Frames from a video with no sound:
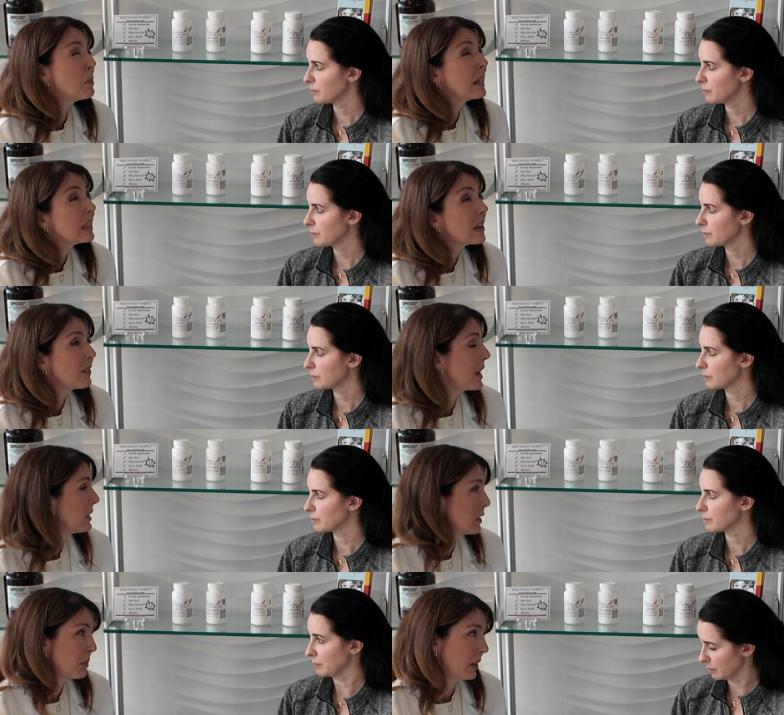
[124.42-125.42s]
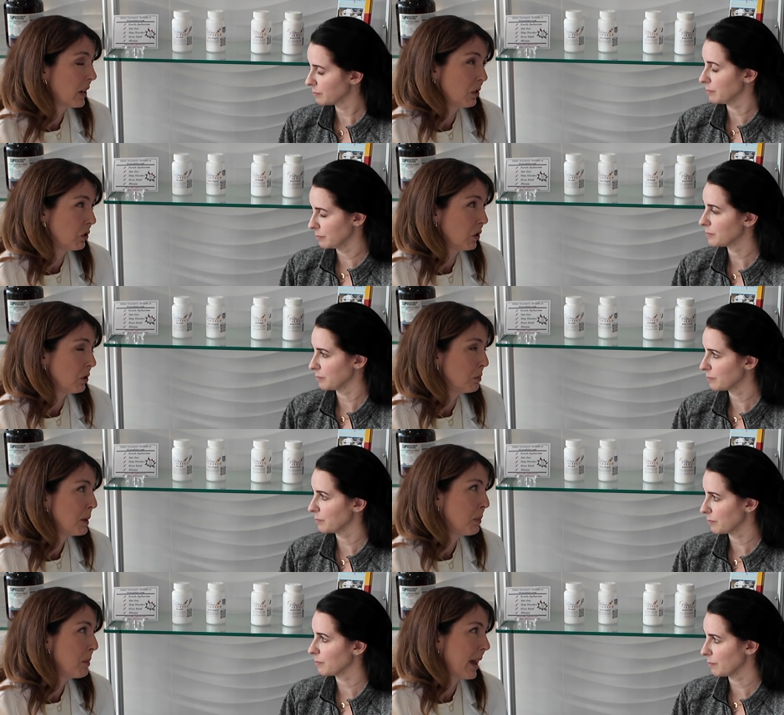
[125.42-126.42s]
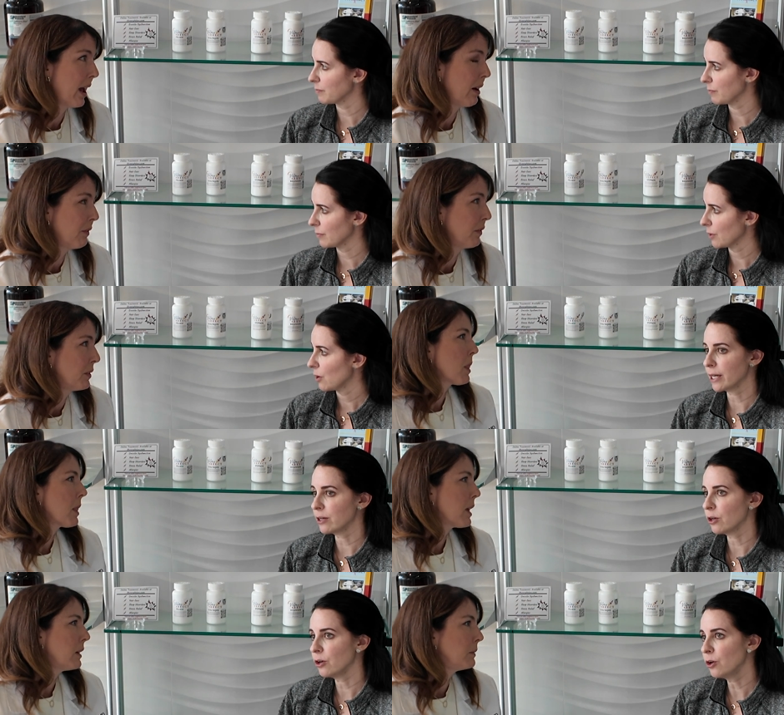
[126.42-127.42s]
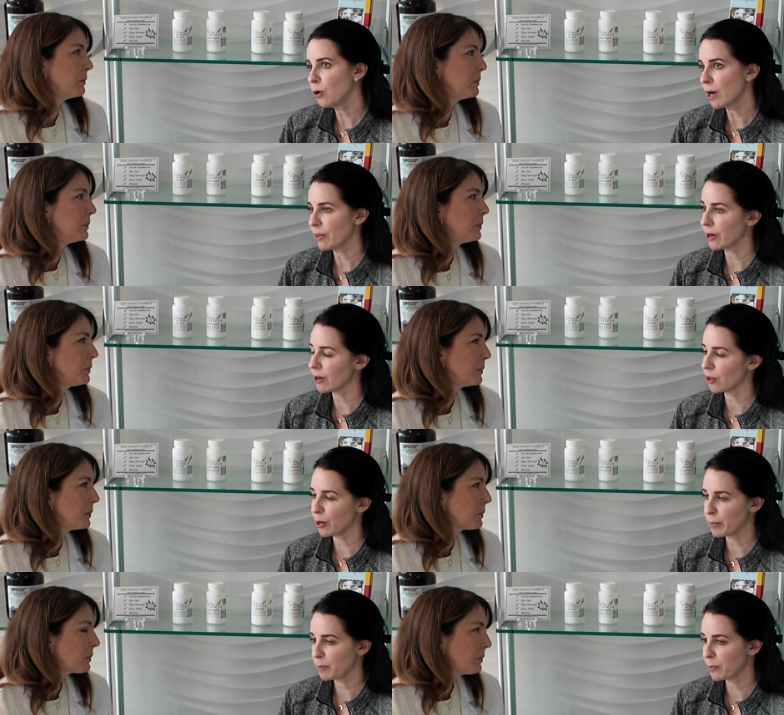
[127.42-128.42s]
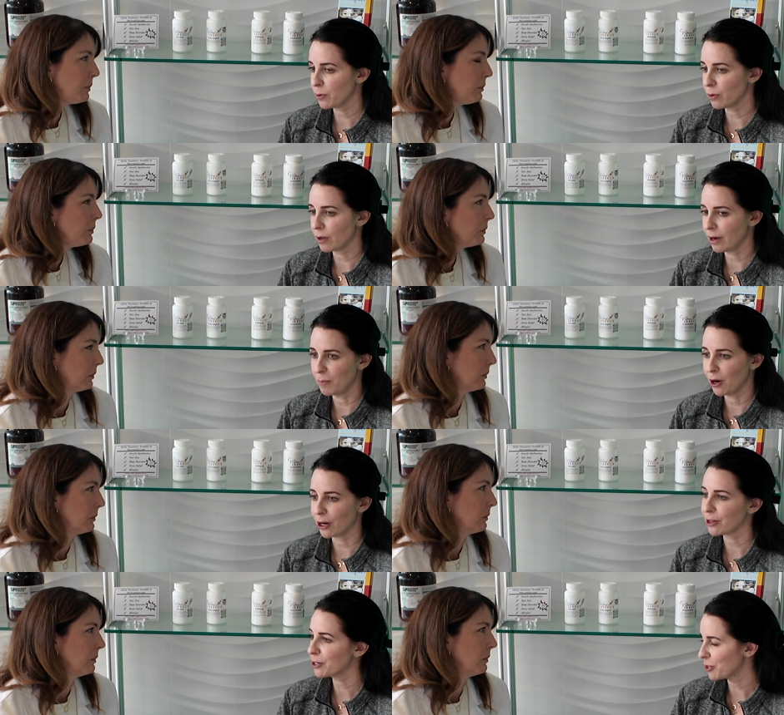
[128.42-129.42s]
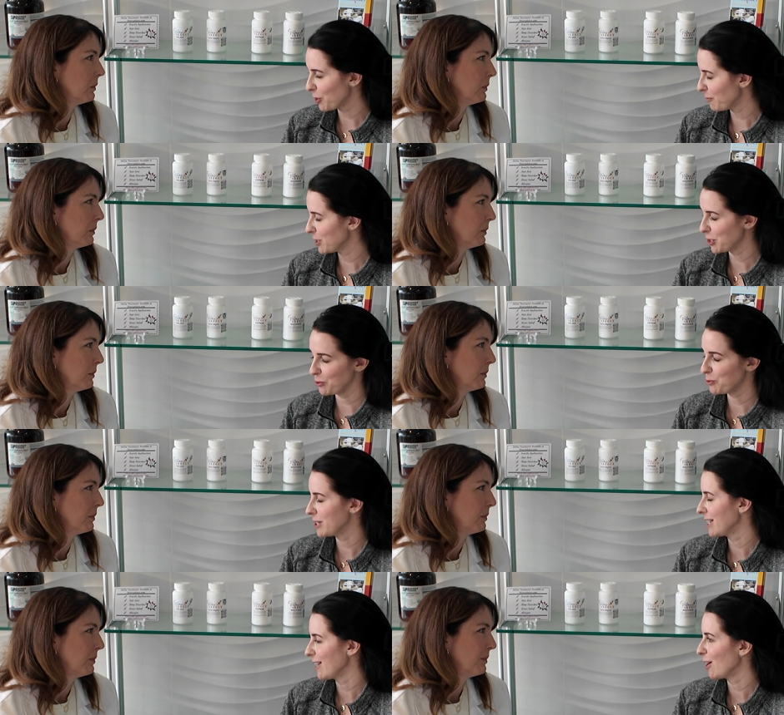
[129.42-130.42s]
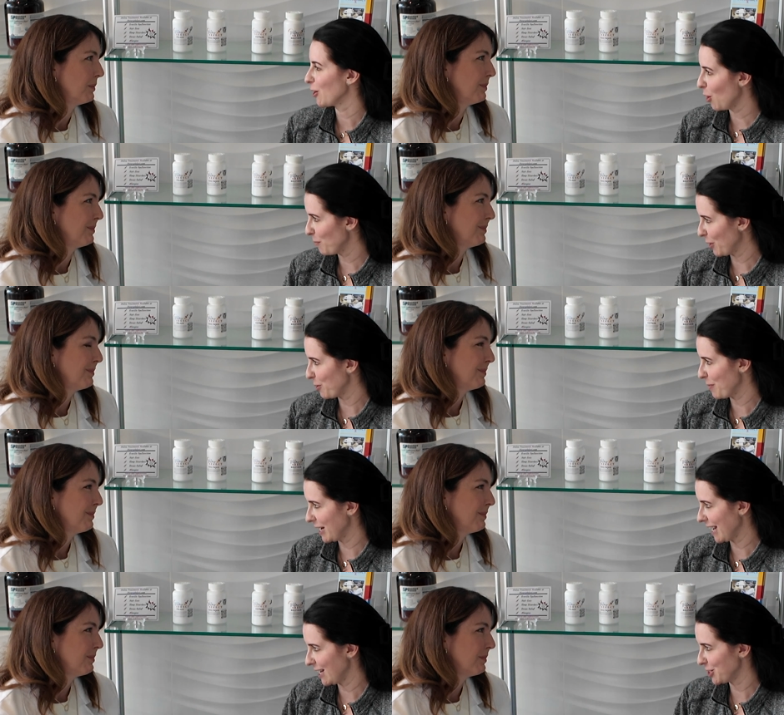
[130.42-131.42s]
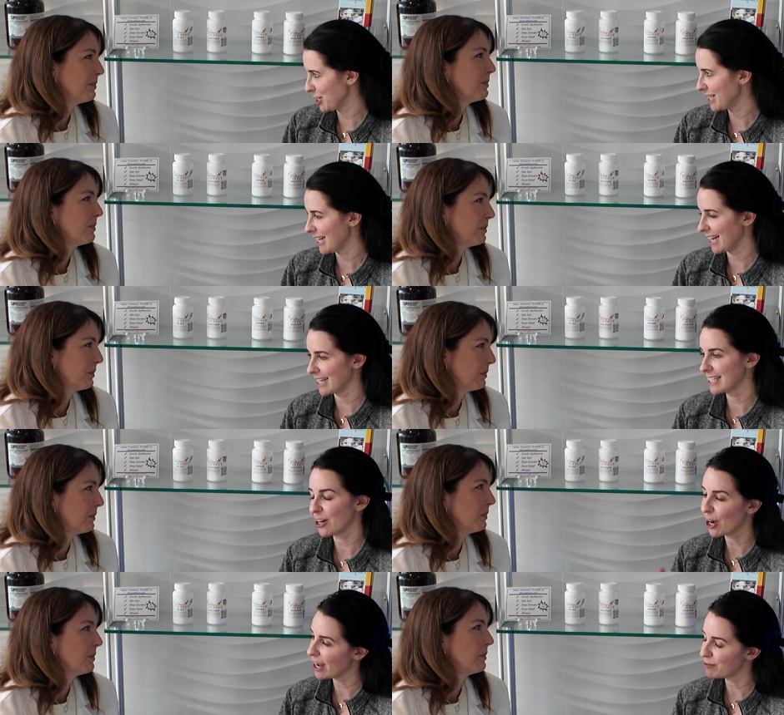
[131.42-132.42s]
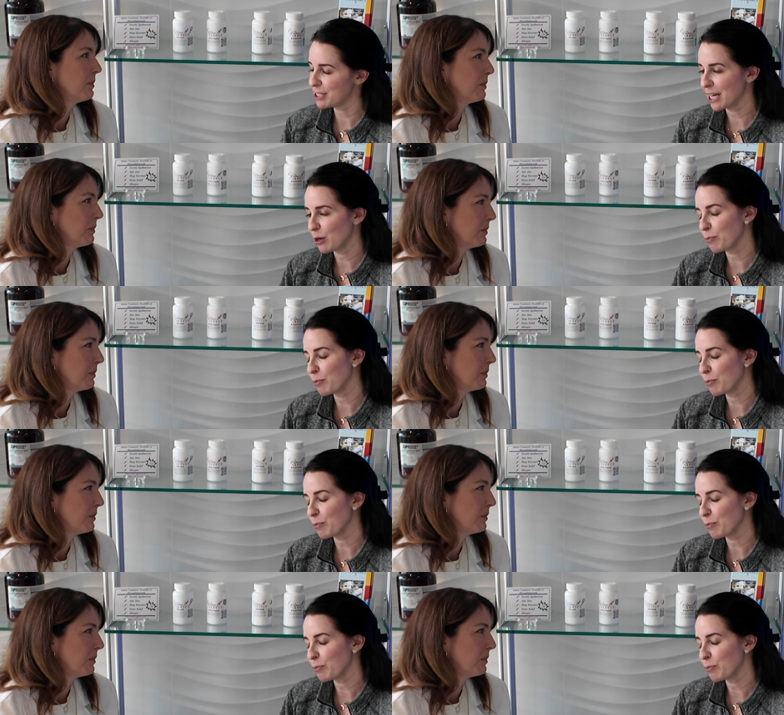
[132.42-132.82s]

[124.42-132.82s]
Speaker 1: alleviate some of the concerns people may have.
Speaker 2: I know out there a lot of people are a little nervous using a compounded medication, saying it's not FDA